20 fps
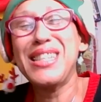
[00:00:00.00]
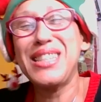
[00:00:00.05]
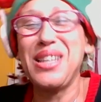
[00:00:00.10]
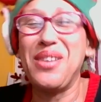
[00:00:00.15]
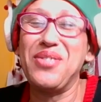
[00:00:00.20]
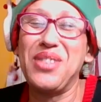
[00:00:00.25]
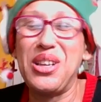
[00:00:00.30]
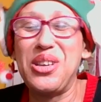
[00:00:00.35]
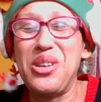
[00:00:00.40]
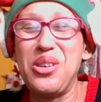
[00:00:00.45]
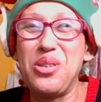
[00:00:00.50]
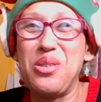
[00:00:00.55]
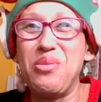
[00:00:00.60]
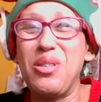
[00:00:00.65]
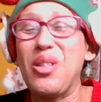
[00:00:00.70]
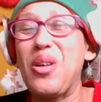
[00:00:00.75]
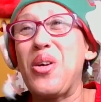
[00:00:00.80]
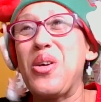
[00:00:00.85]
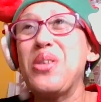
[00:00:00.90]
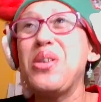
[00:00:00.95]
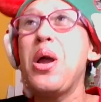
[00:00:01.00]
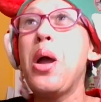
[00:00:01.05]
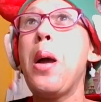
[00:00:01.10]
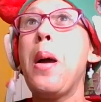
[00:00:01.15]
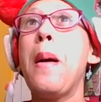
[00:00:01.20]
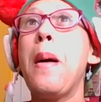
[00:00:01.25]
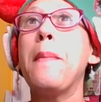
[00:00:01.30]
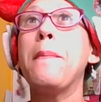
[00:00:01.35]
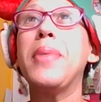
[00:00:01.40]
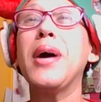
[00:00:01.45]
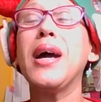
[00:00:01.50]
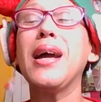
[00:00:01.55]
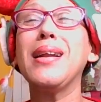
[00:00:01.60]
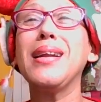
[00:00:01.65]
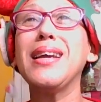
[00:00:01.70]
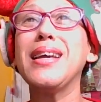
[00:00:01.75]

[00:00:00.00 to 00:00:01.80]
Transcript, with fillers: Something new to learn. But